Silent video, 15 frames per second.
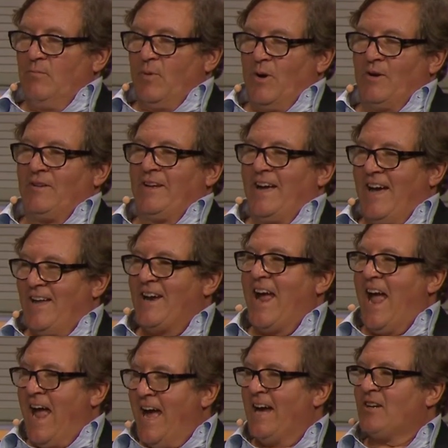partly how to
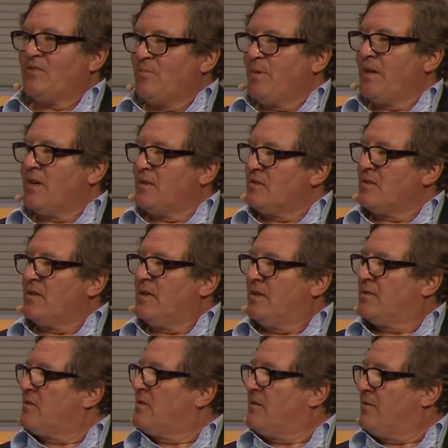act because it
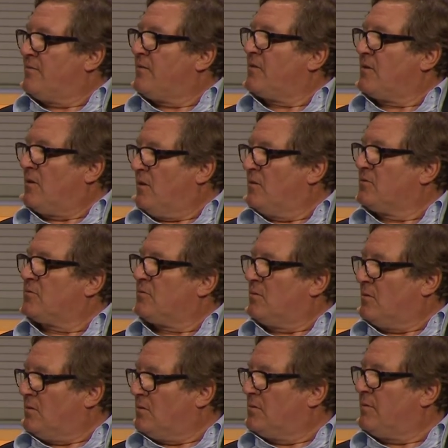is a different
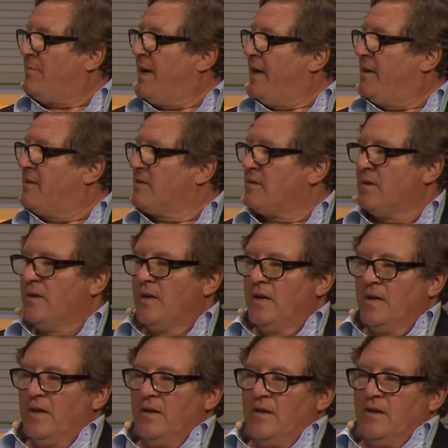cultural demands.
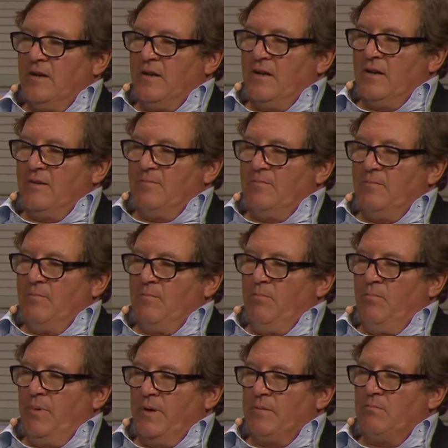Um,
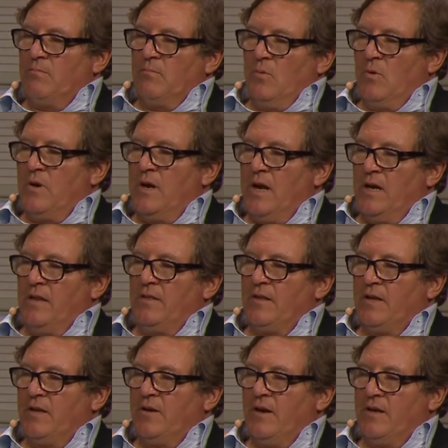but more than
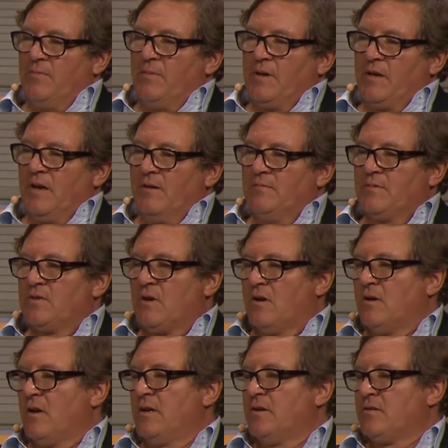anything, you had to become
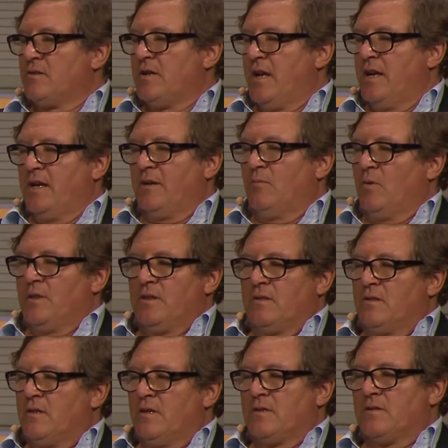start understanding what
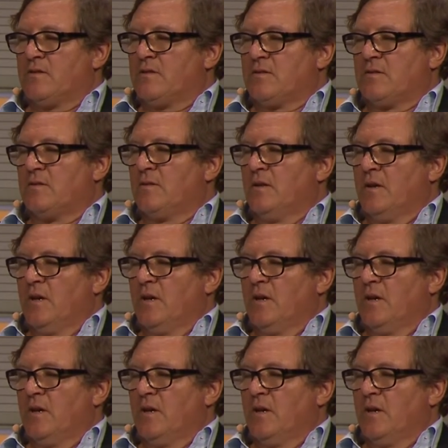this,